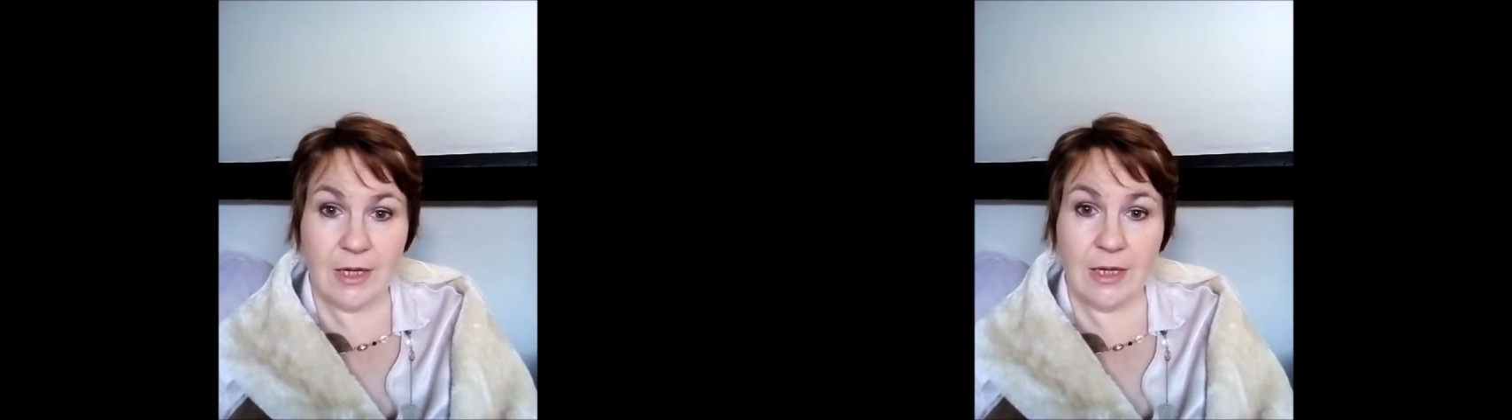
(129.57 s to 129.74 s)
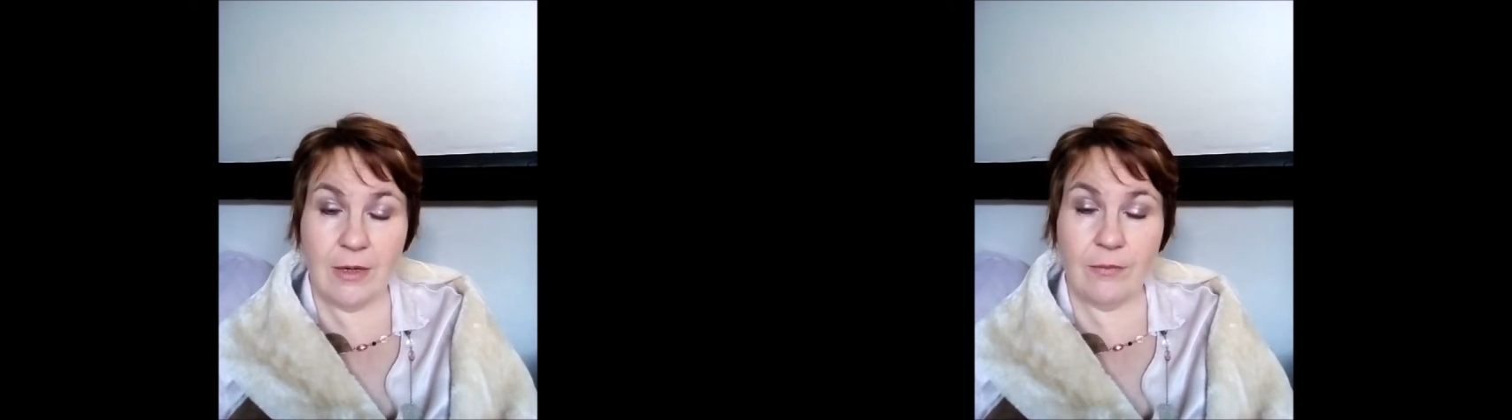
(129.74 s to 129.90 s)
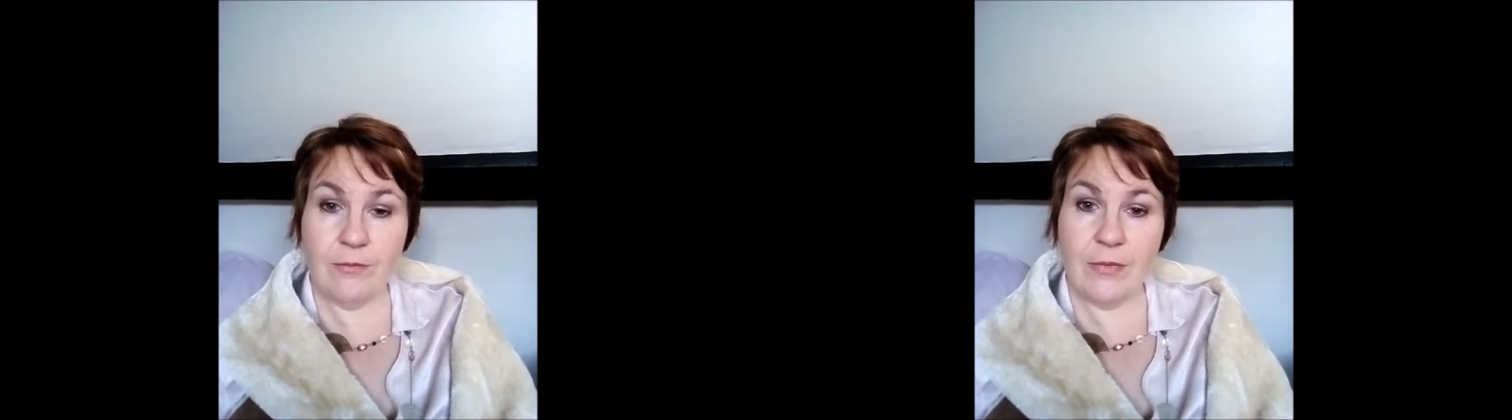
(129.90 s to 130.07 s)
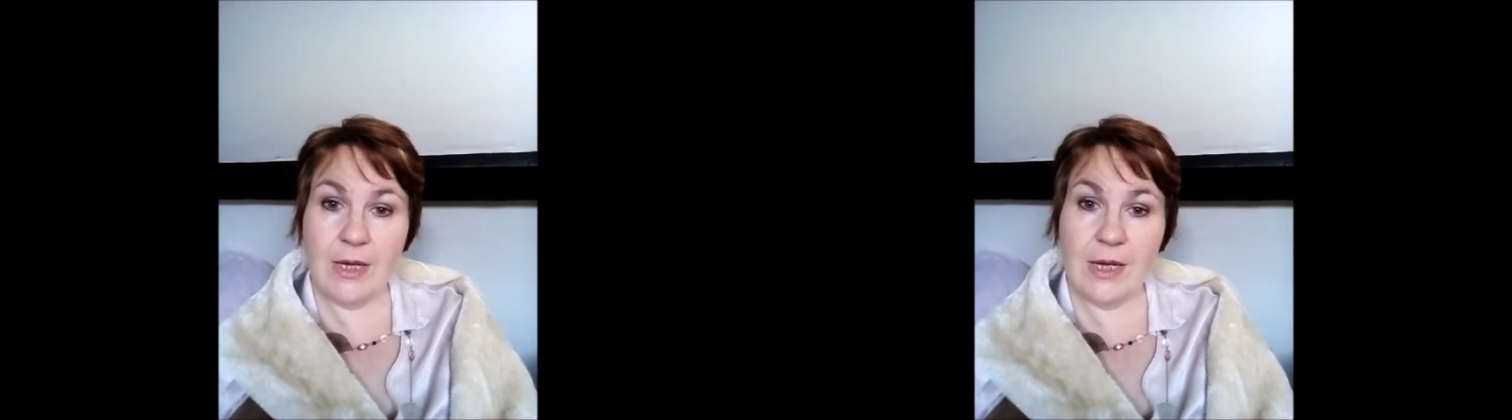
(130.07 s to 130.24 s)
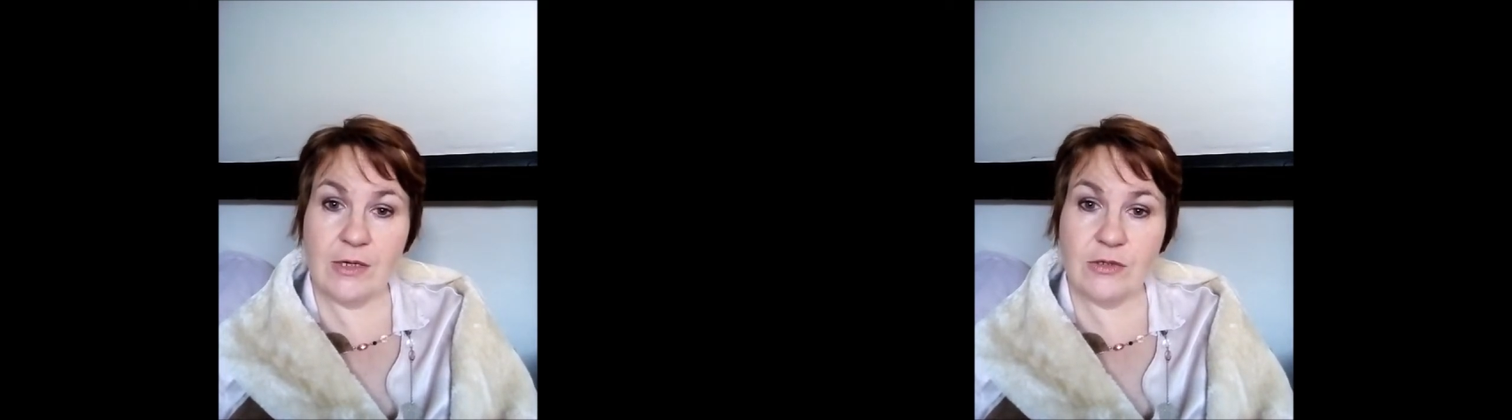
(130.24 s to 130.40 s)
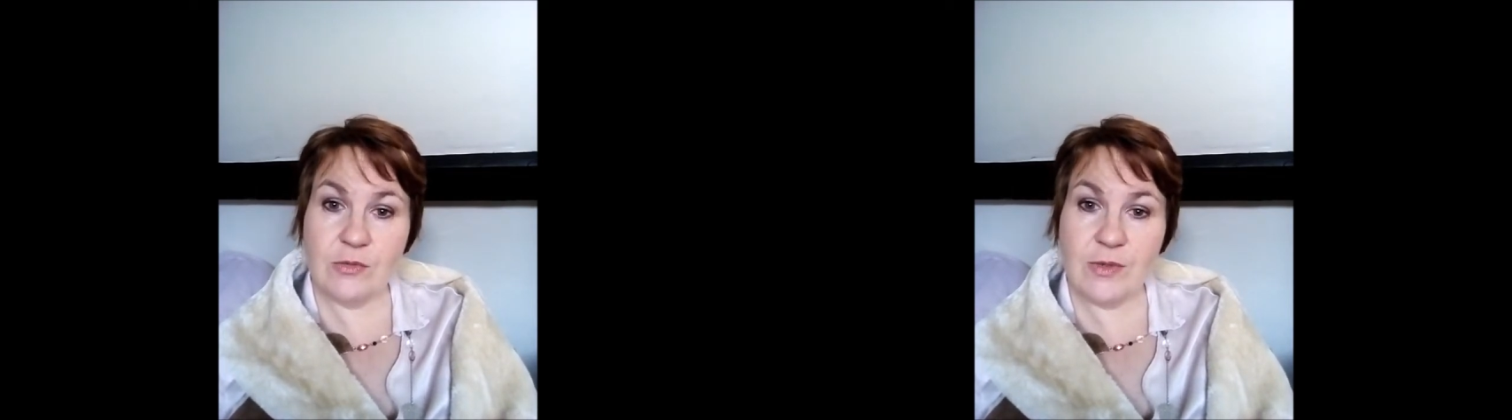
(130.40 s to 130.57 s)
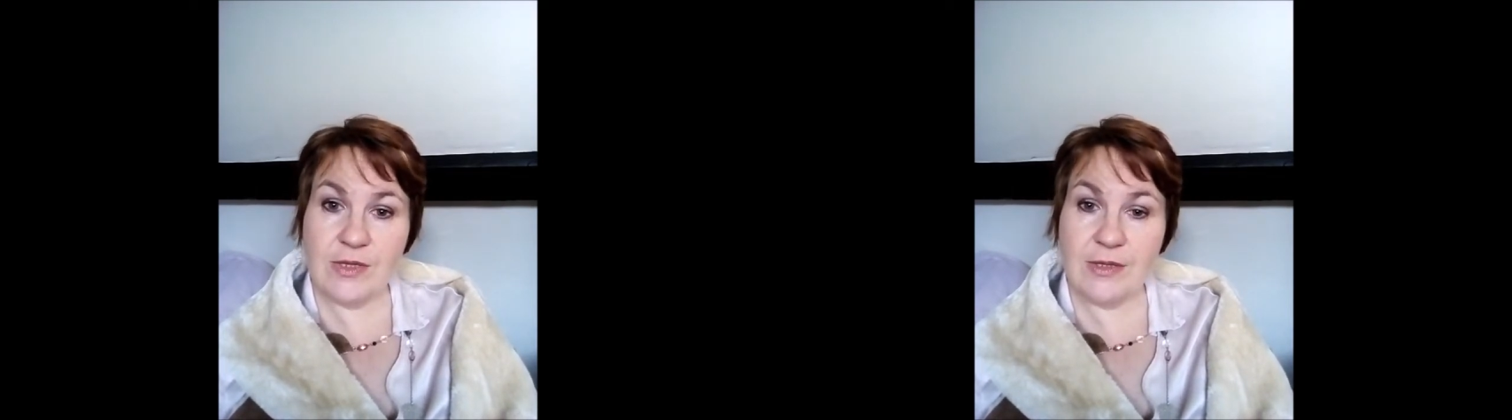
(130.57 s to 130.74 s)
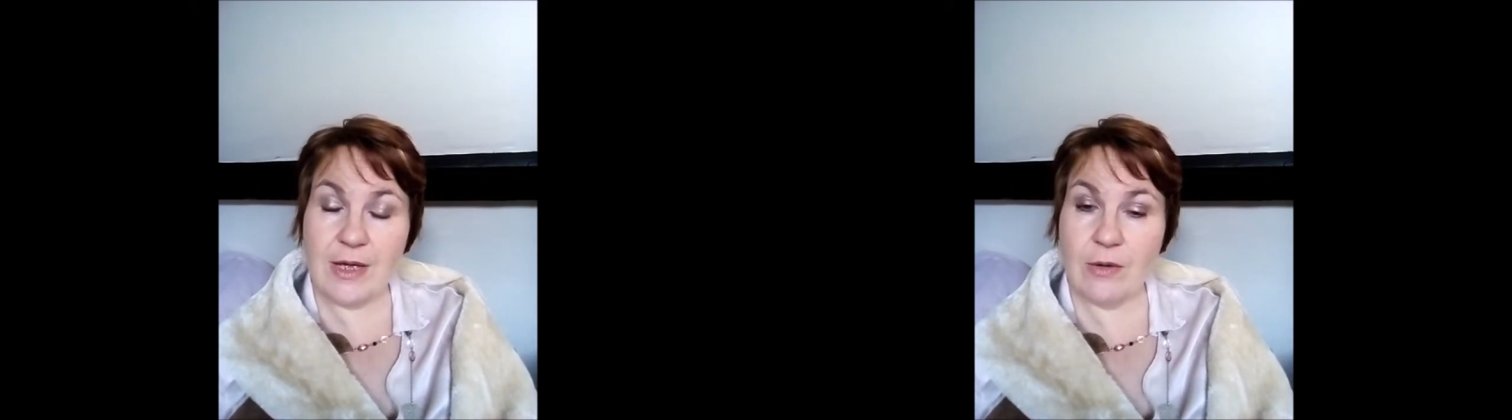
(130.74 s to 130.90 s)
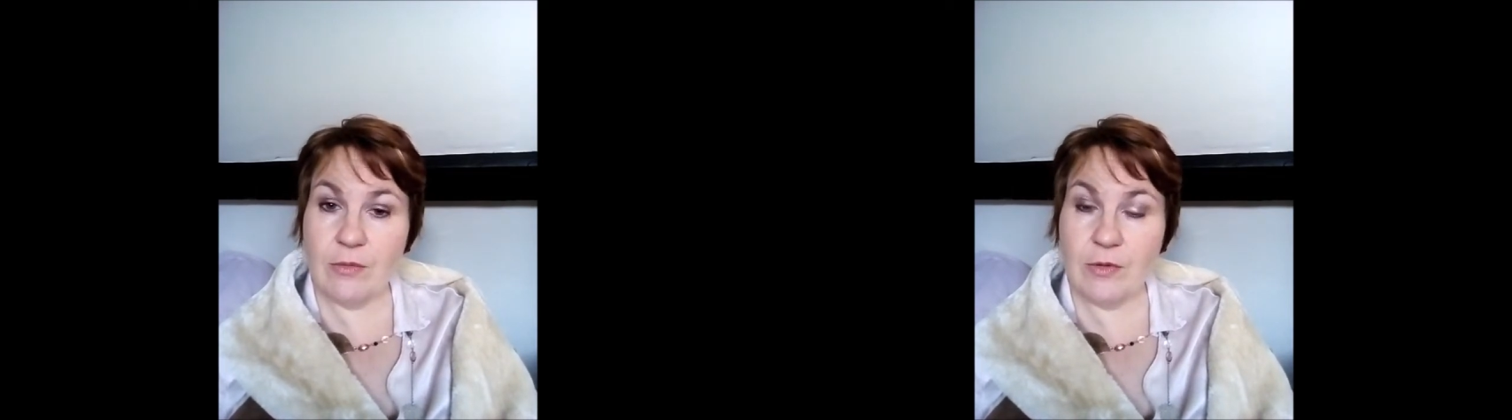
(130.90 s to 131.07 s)
And whether
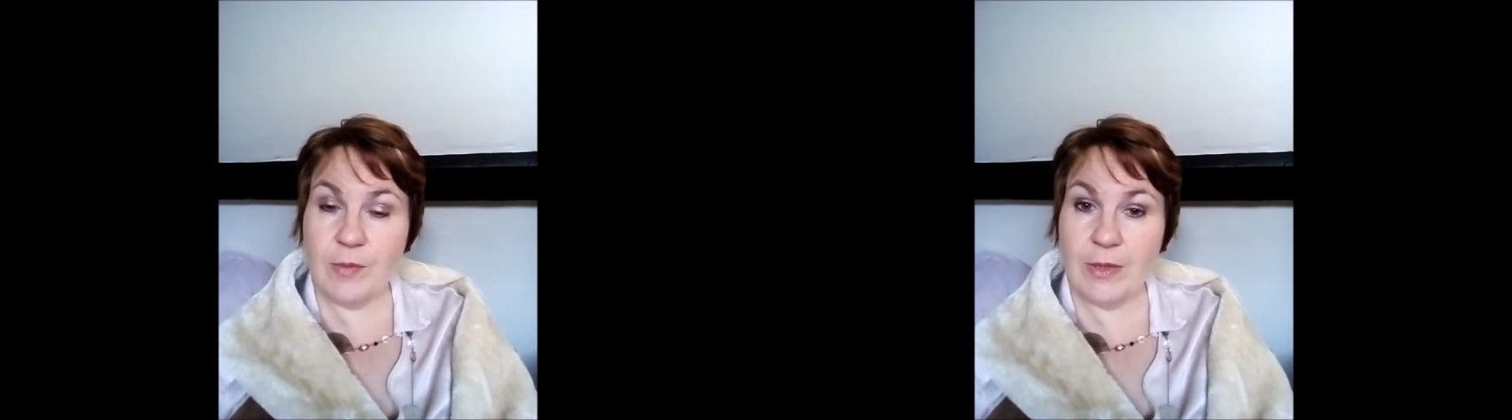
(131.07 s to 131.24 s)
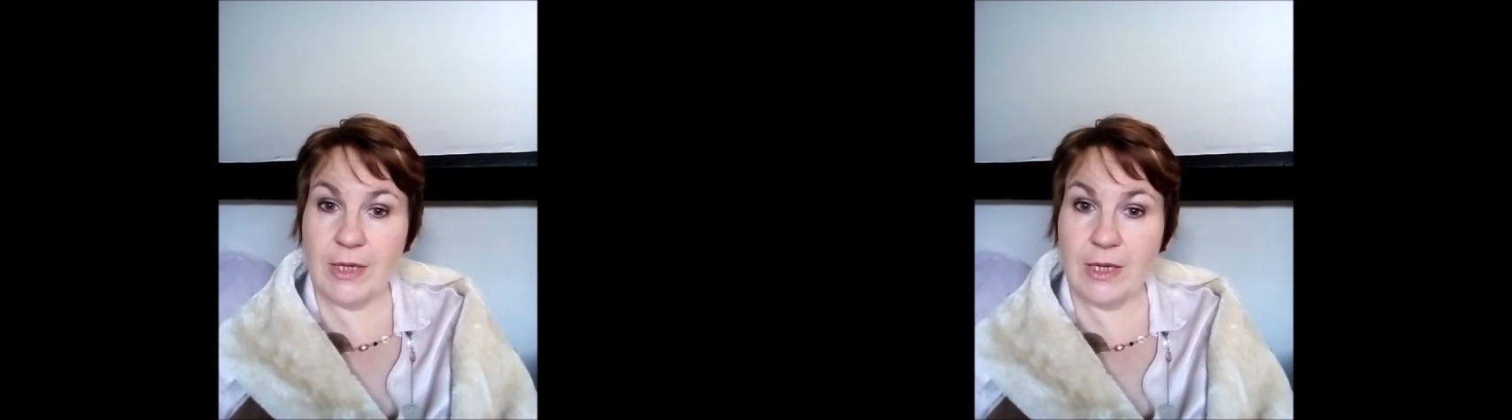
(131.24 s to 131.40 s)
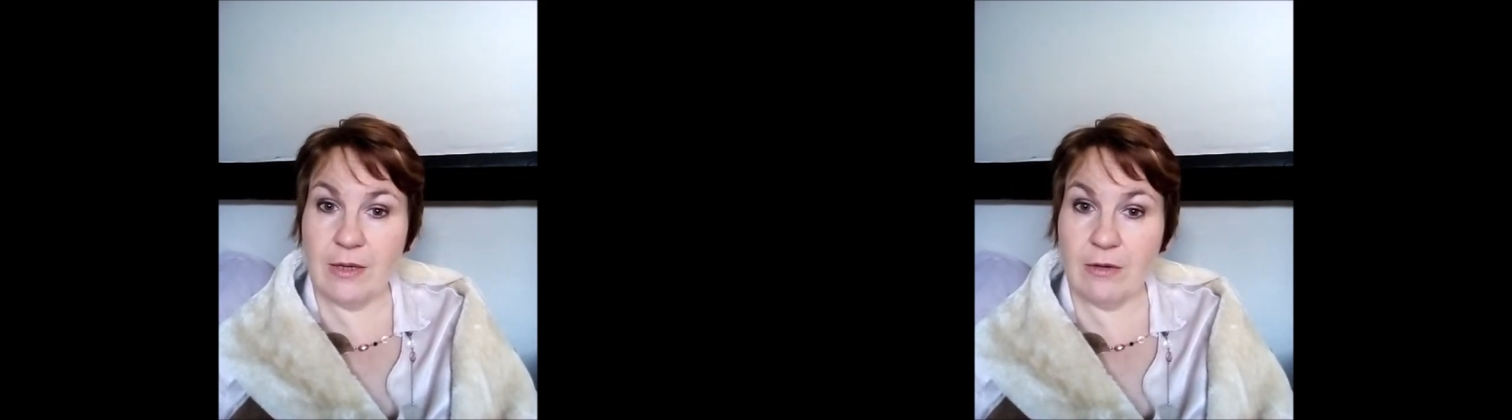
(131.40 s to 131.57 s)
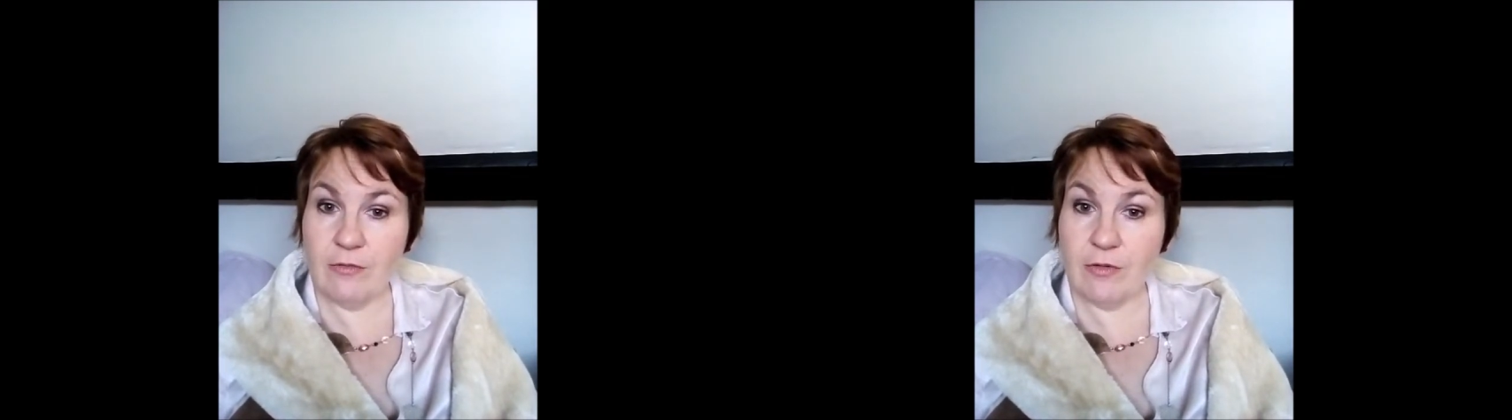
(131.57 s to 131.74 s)
that would be